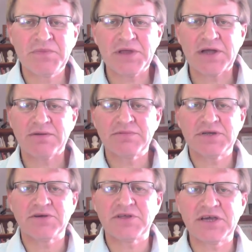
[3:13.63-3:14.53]
Uh, you
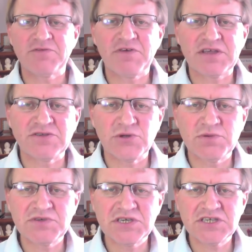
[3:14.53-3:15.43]
know, they affect the
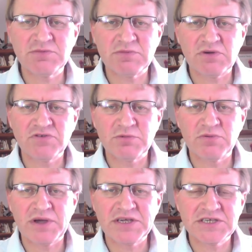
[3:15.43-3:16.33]
nervous system in multiple ways.